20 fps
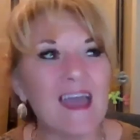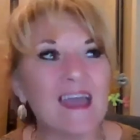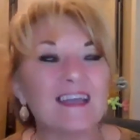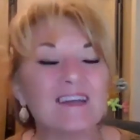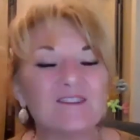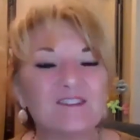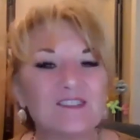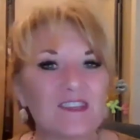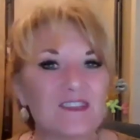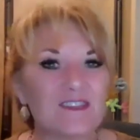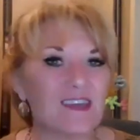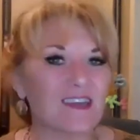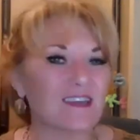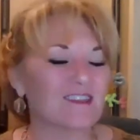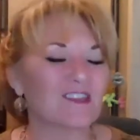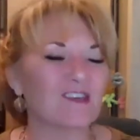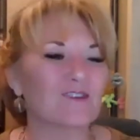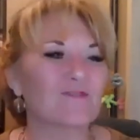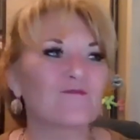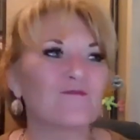Here's the thing.
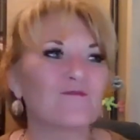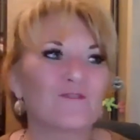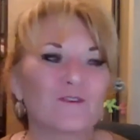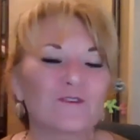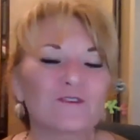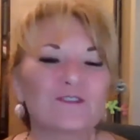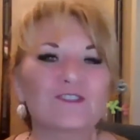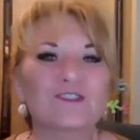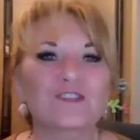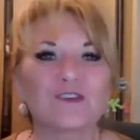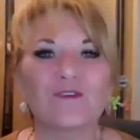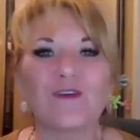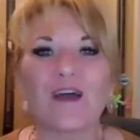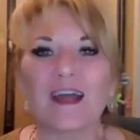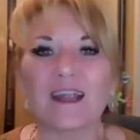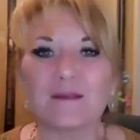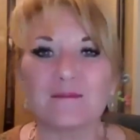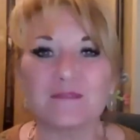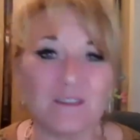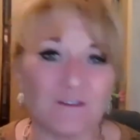The first 2
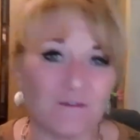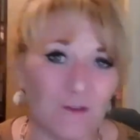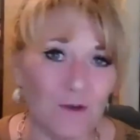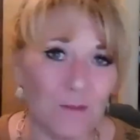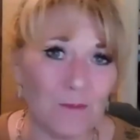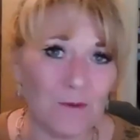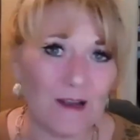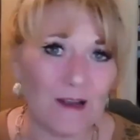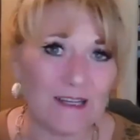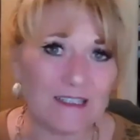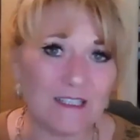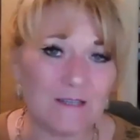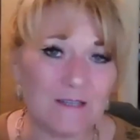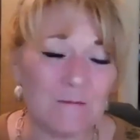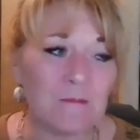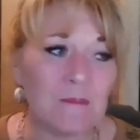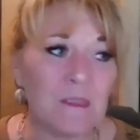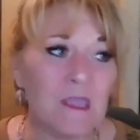items at full price,